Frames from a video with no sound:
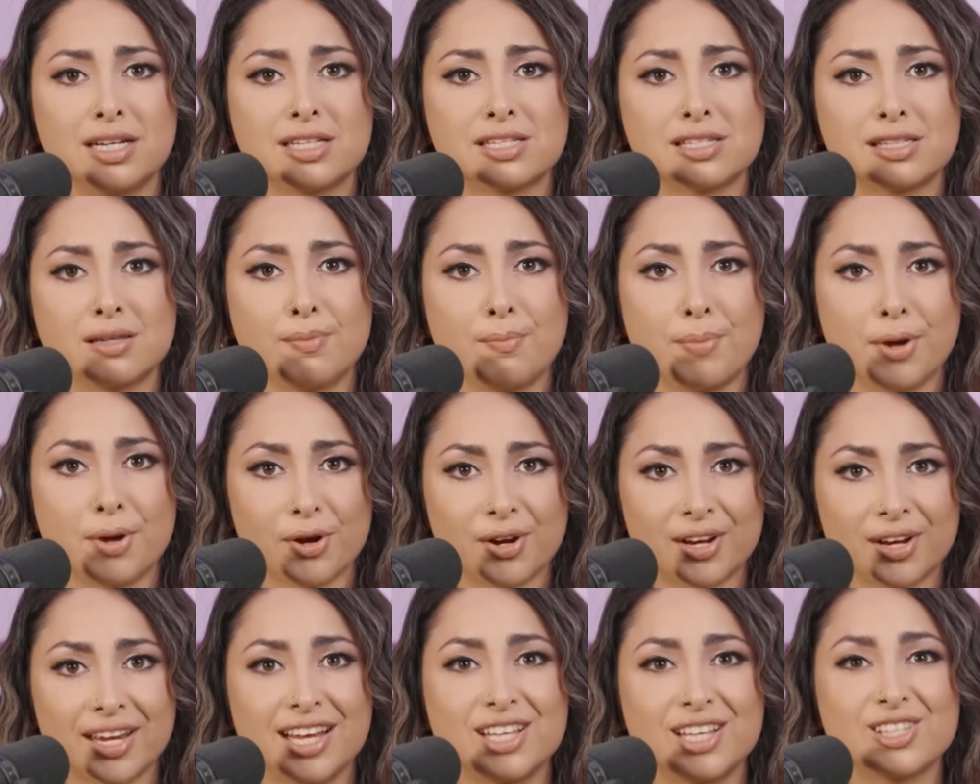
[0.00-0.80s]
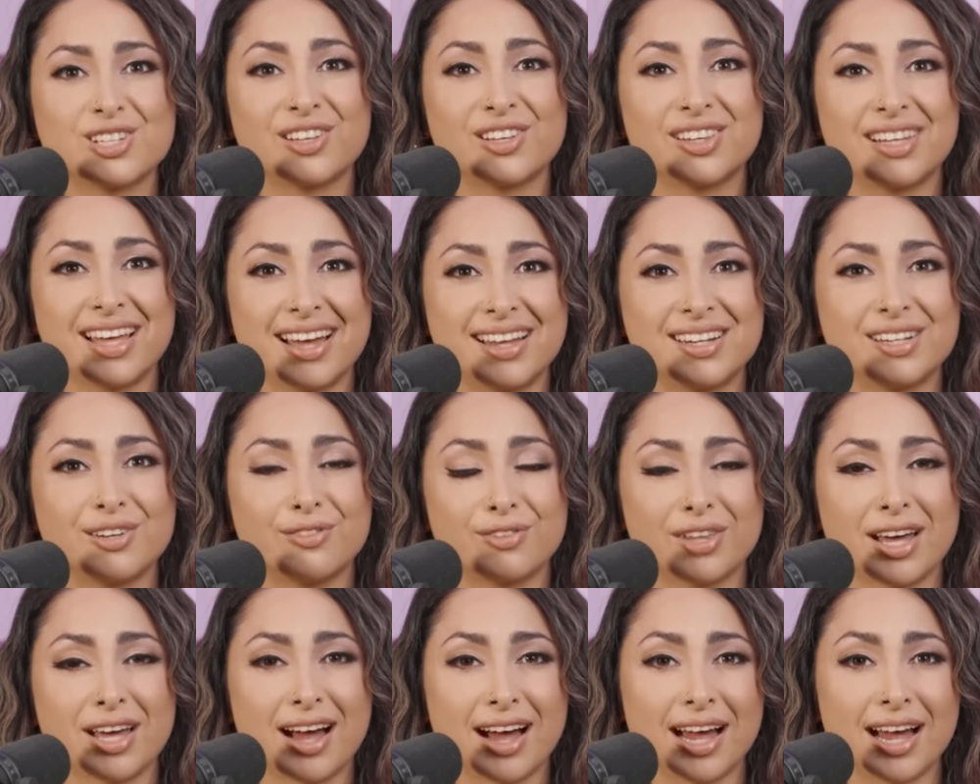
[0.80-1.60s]
It's the barricades on the end
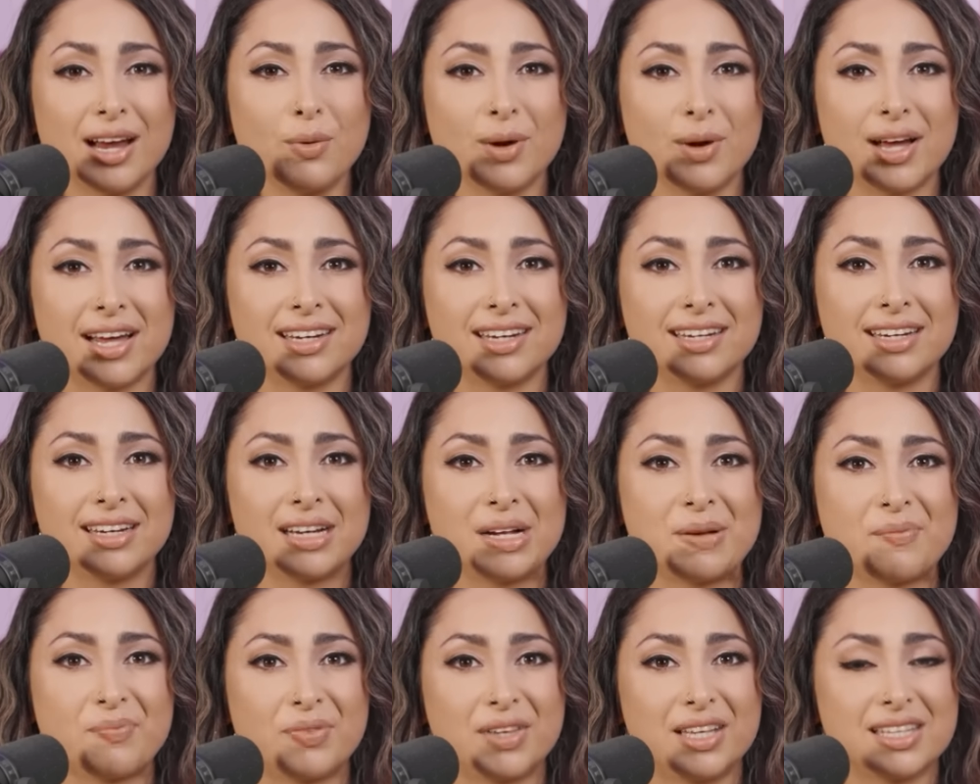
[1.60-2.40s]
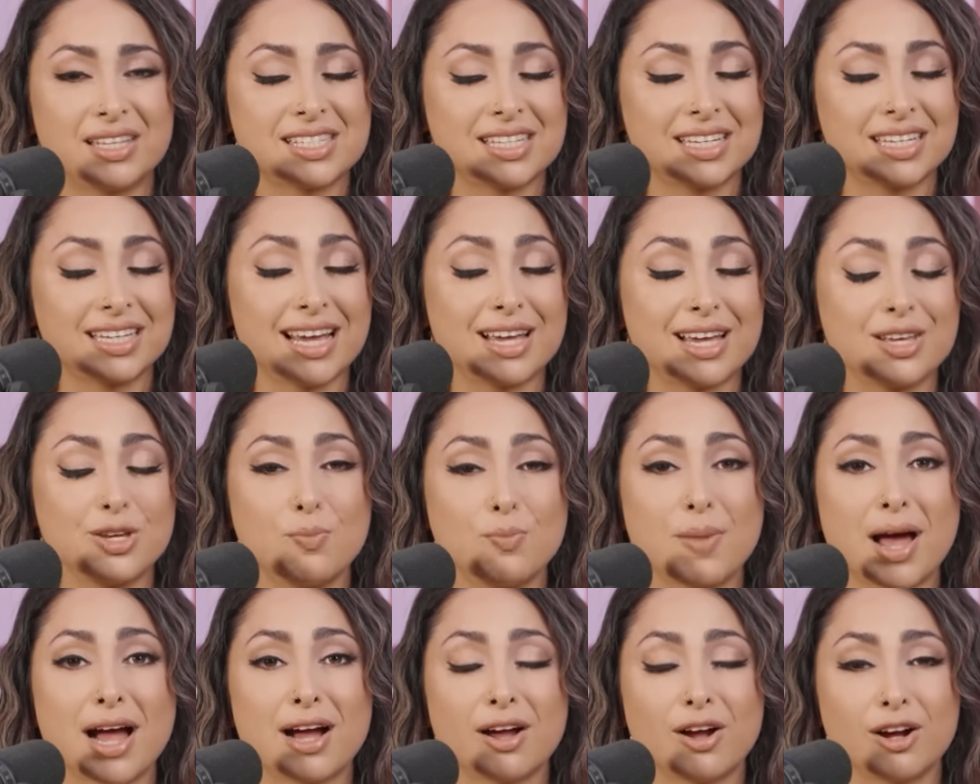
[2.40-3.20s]
of the highway. It's to get you
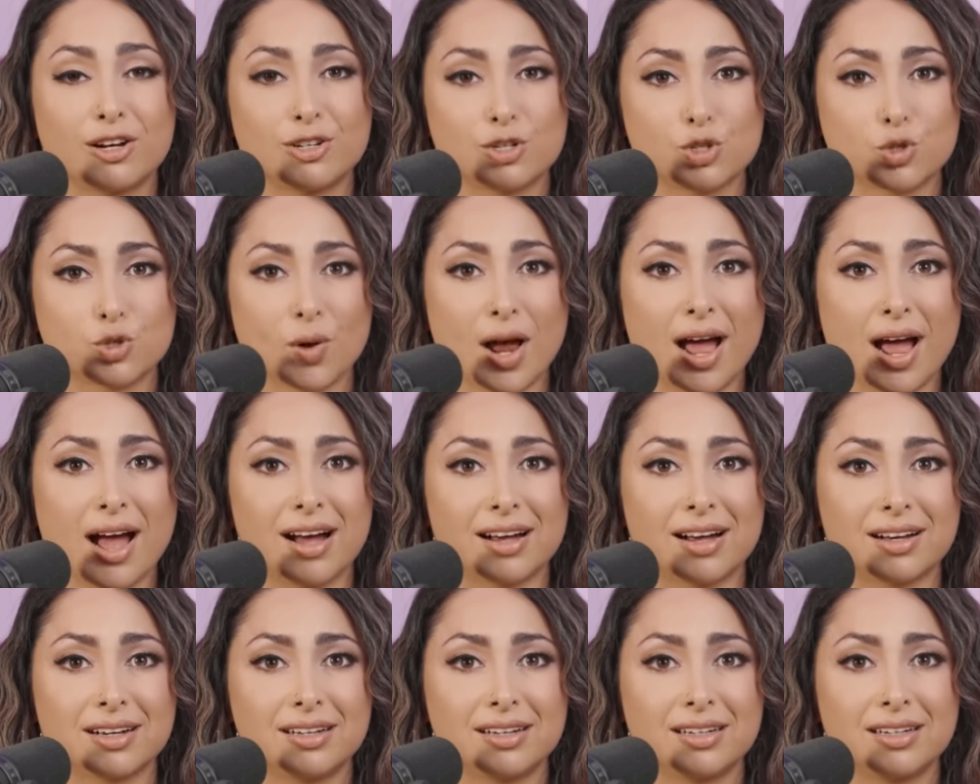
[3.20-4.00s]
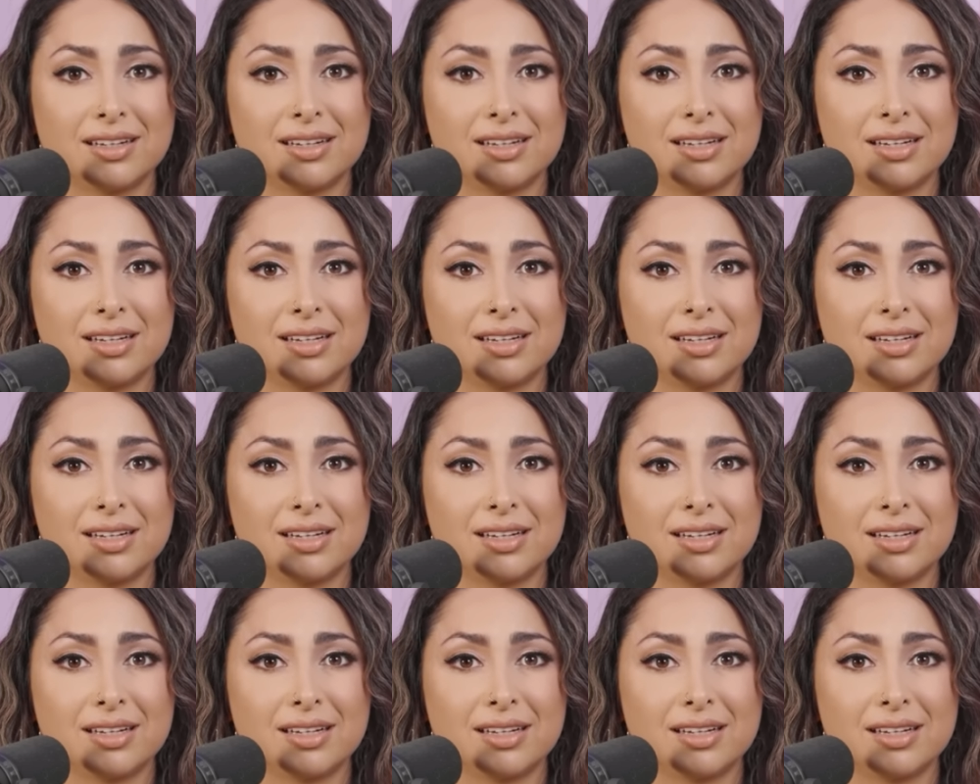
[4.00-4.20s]
back on track.